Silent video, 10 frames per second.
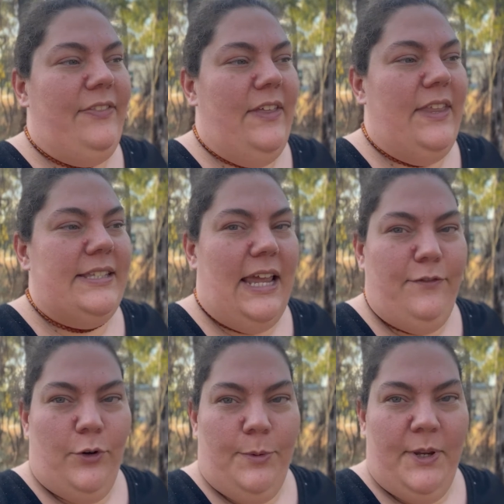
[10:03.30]
then there's
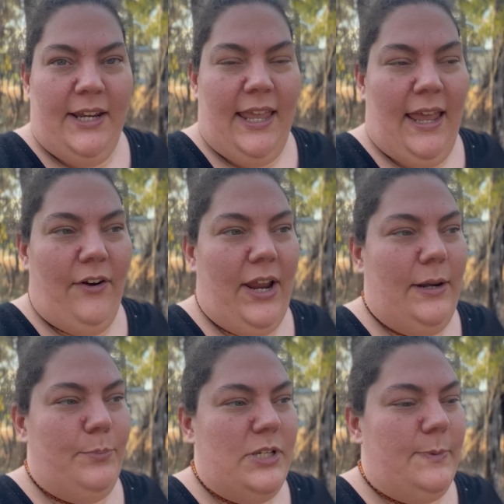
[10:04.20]
A4 Community Care
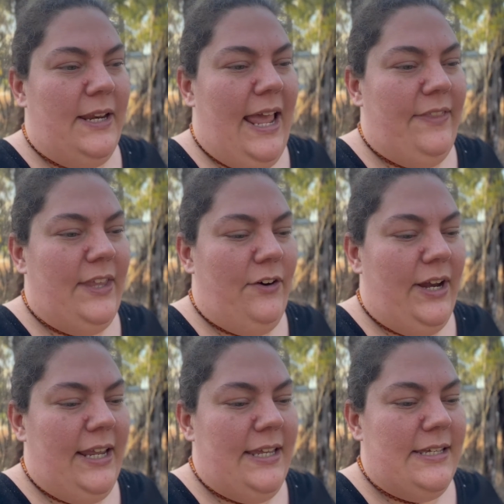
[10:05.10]
in Brisbane, and there
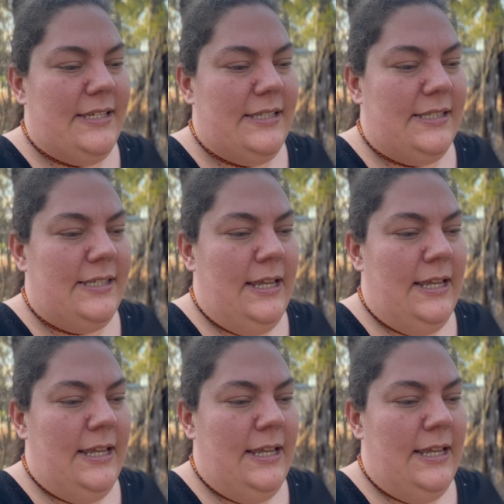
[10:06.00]
is